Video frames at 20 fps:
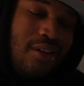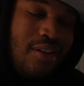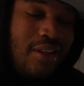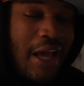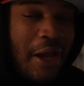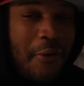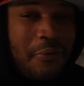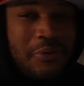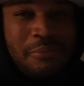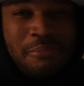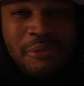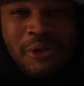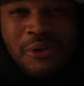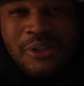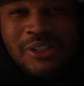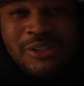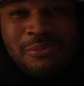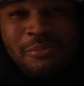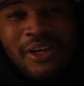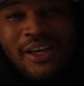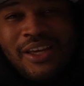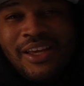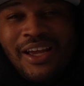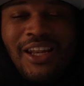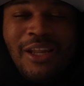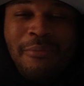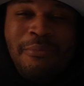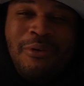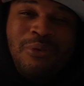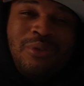That was millions, man.
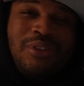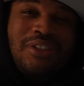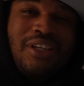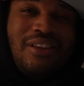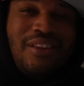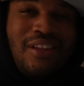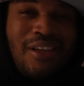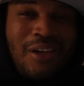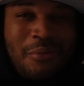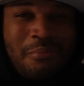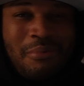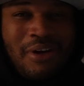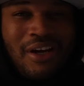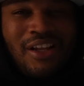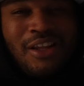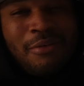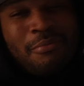Y'all let me know what y'all think about it.